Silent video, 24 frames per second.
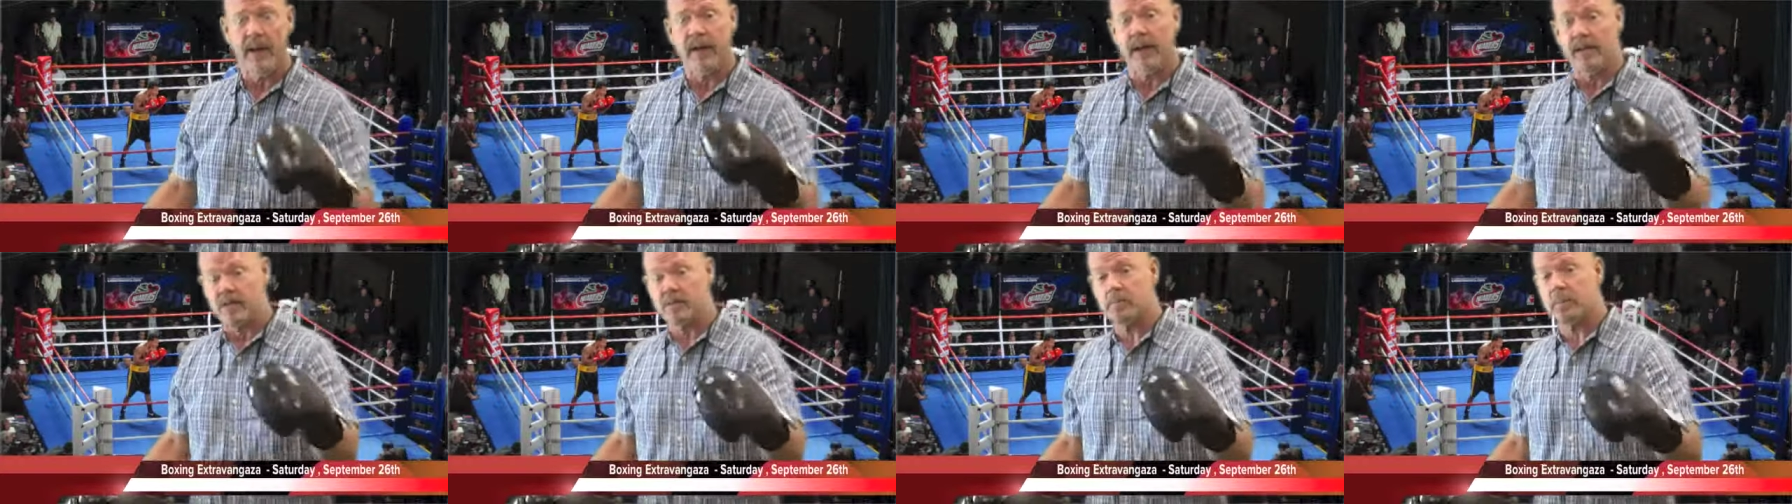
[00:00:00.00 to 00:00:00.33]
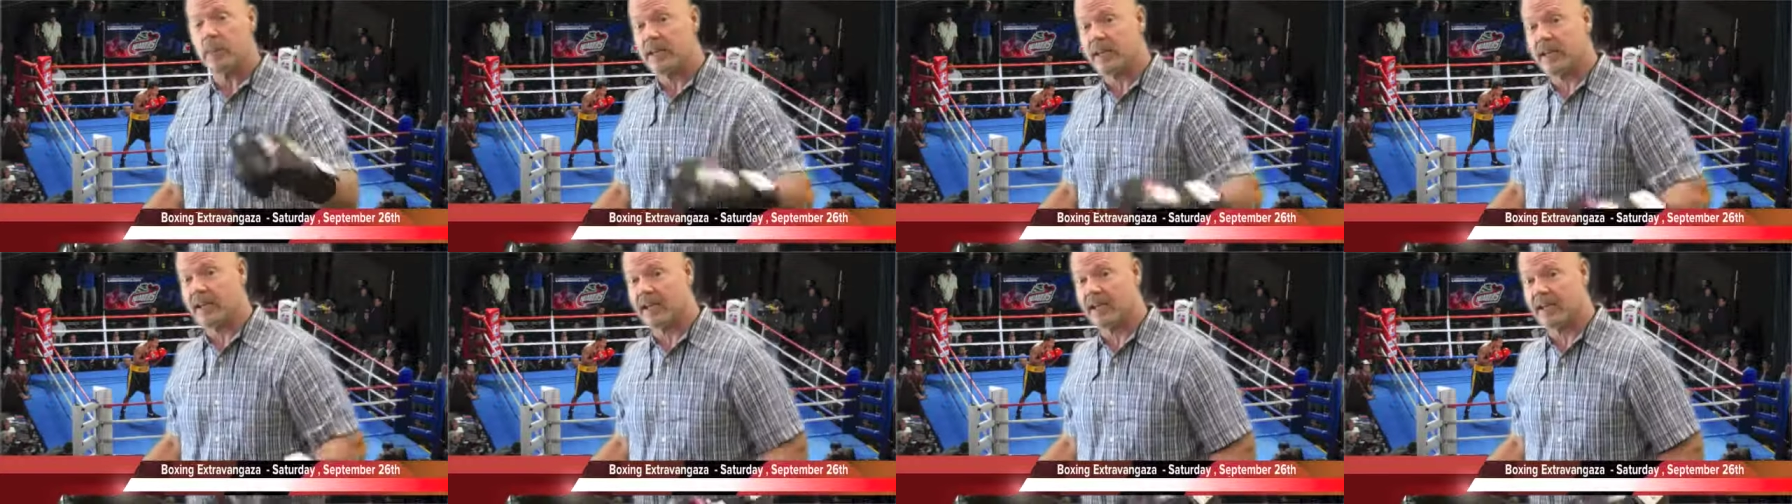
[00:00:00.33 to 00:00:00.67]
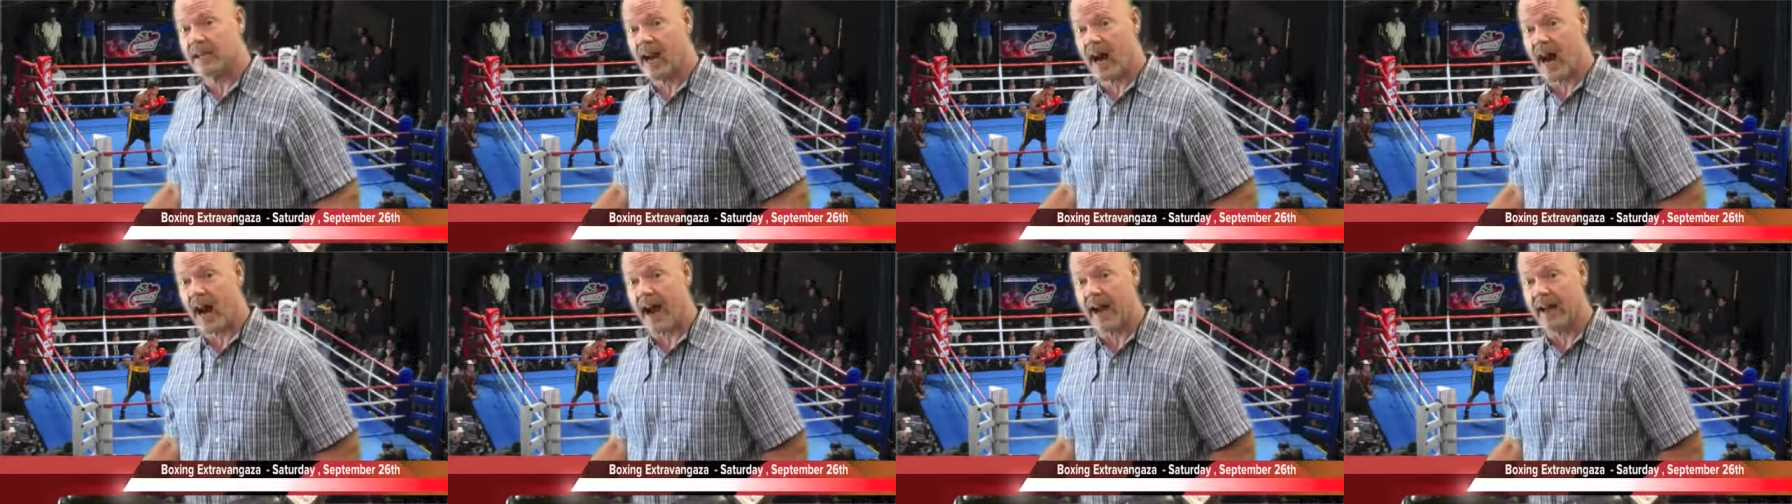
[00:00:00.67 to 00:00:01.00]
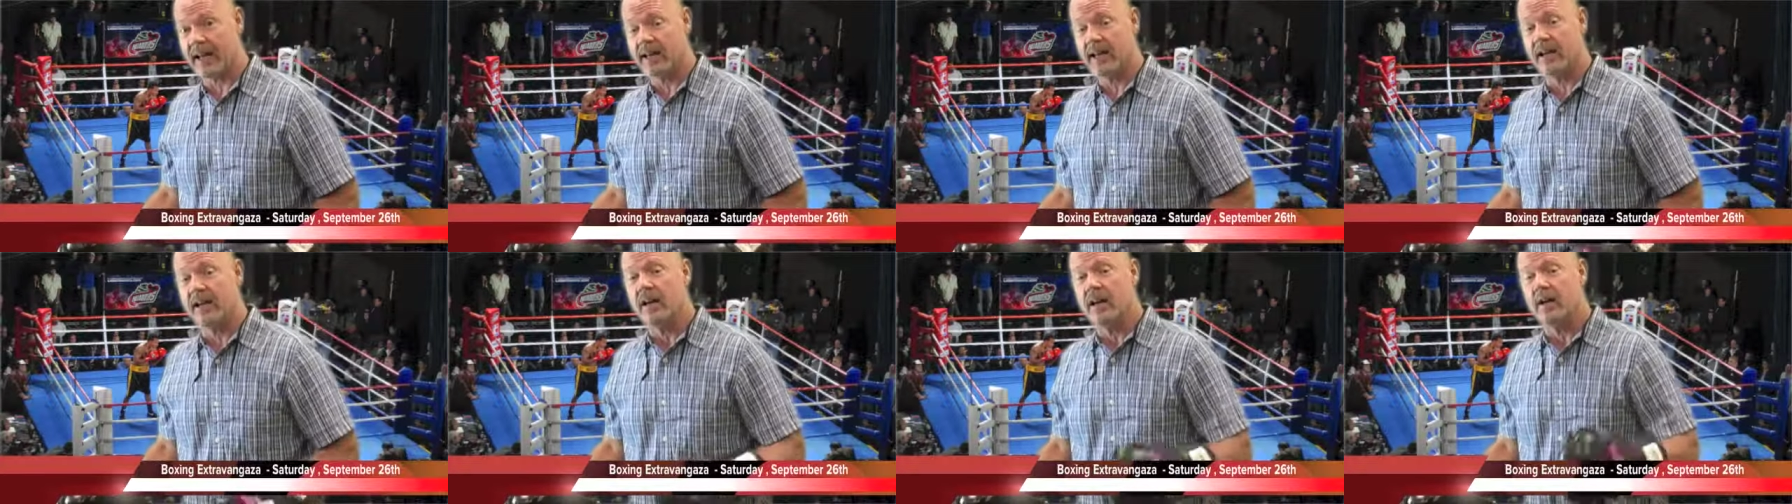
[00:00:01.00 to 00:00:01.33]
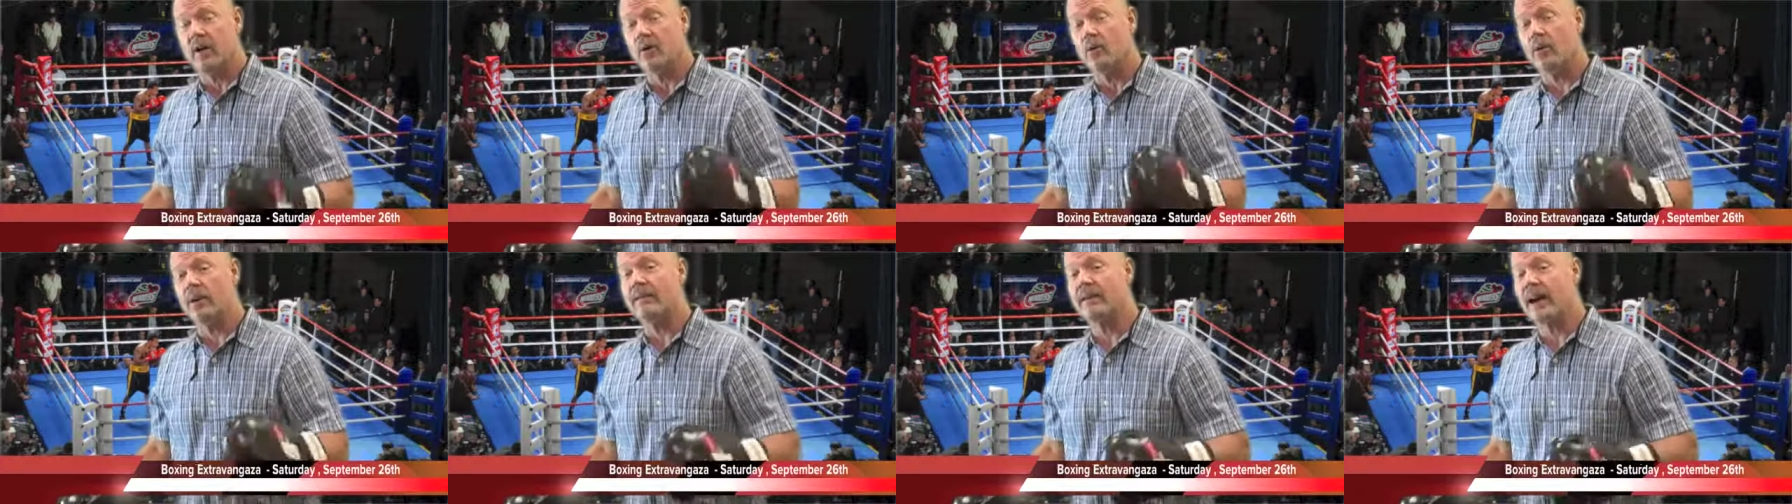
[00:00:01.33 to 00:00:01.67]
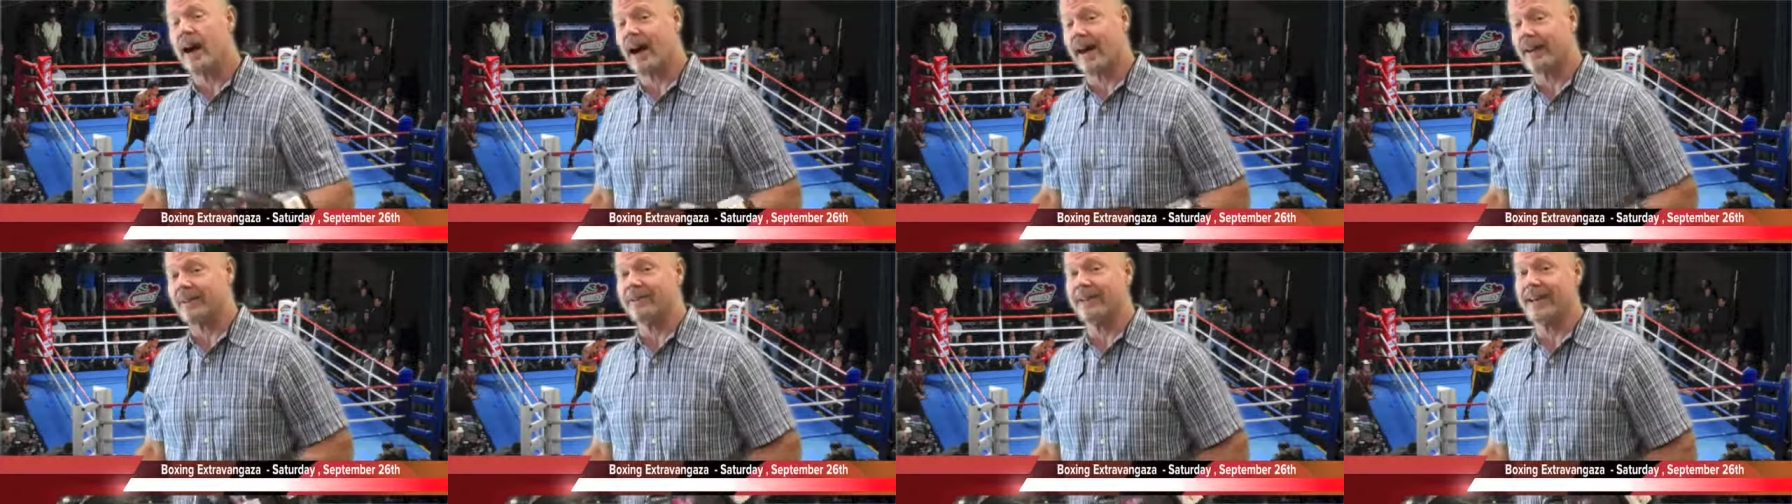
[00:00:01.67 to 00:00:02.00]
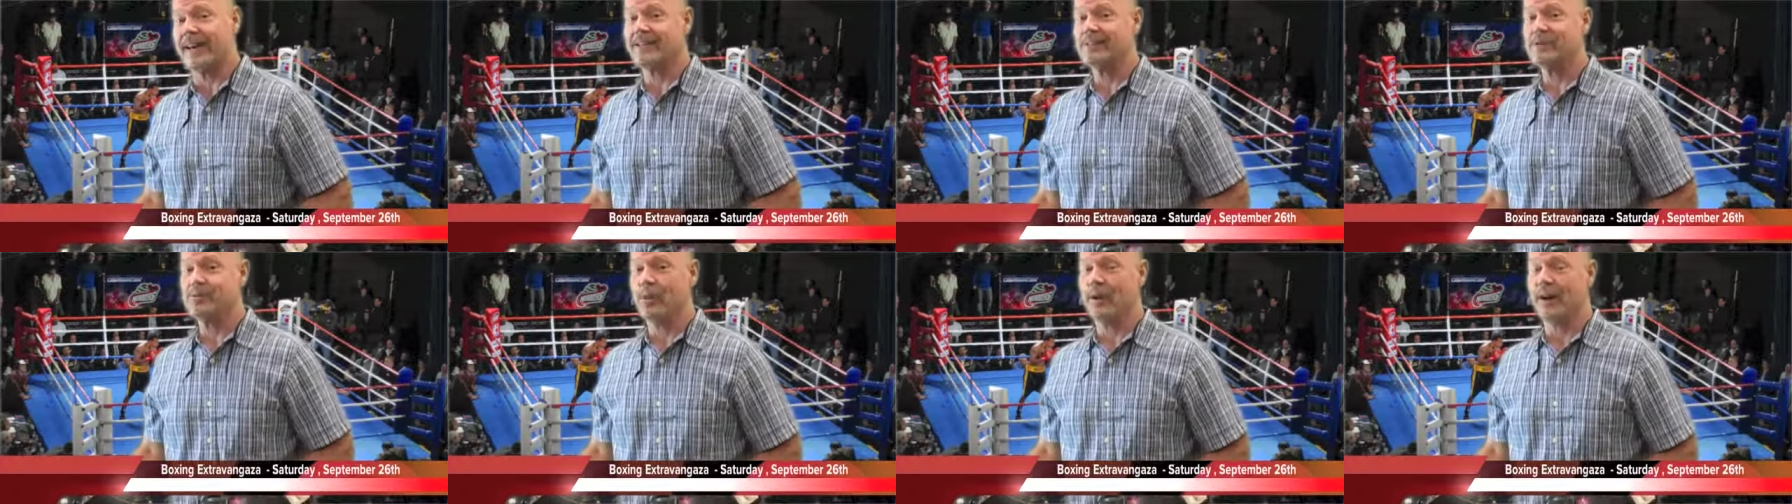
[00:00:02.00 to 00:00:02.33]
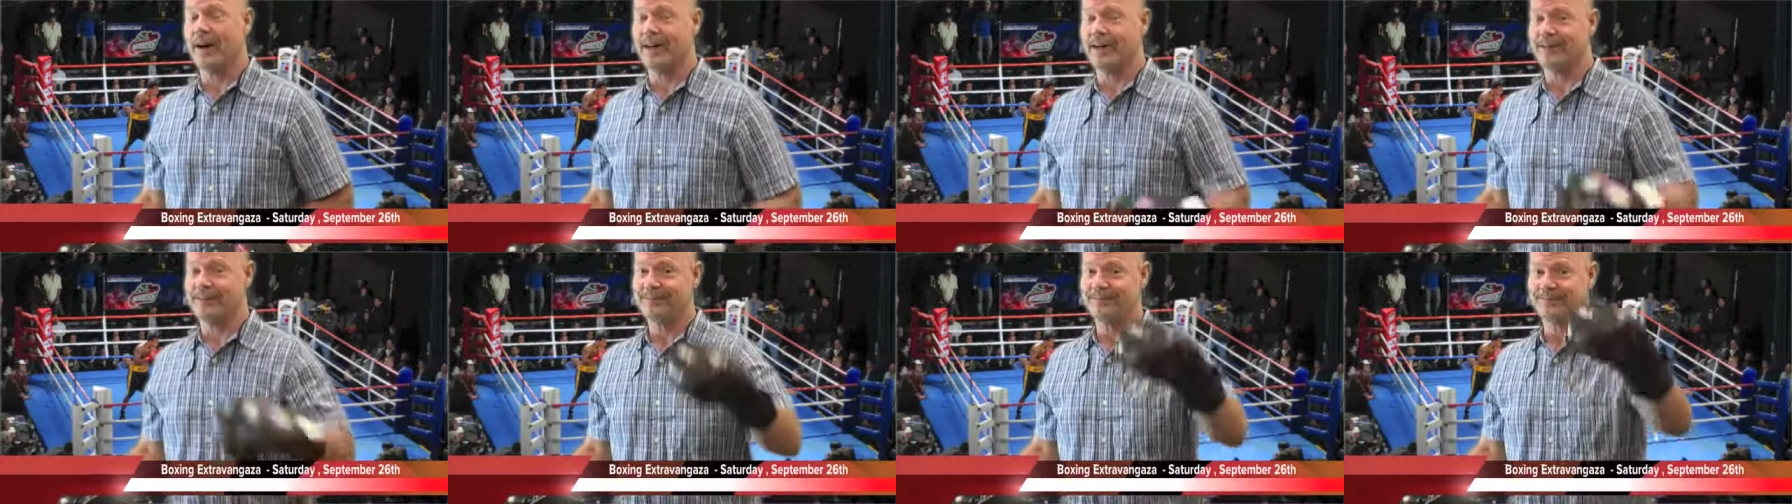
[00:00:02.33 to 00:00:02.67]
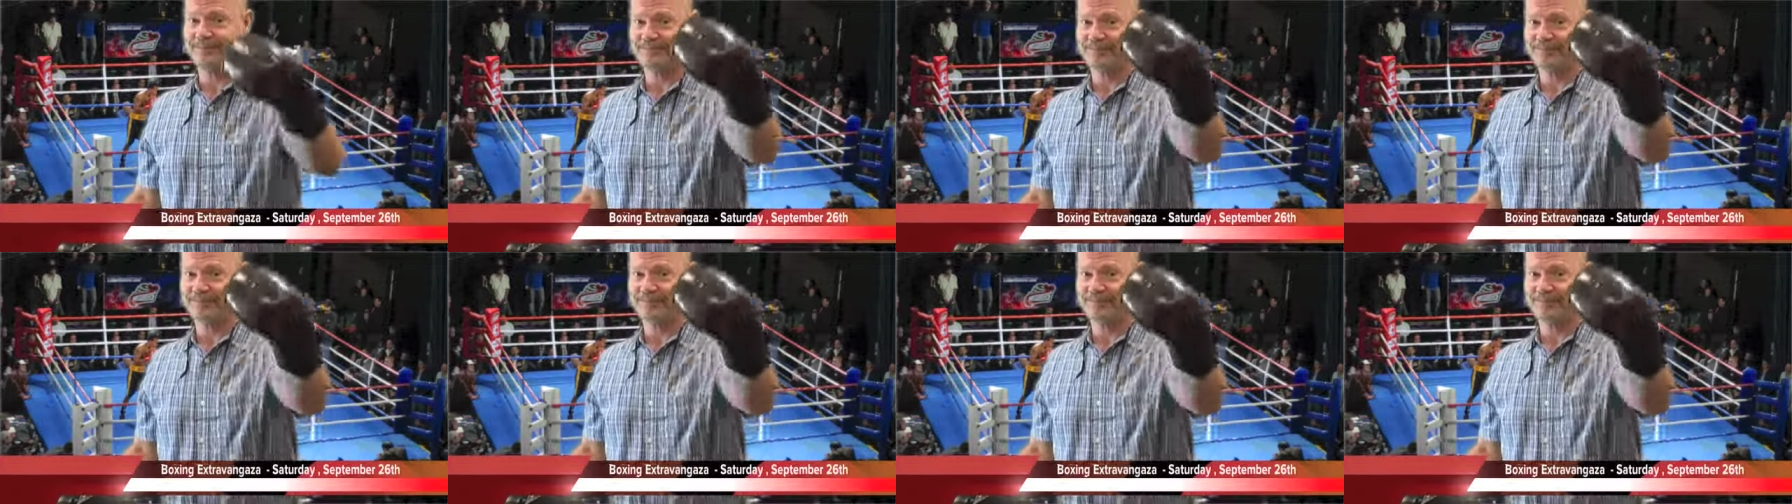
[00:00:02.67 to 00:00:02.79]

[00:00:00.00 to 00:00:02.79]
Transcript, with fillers: Speaking of kind, we got guess what?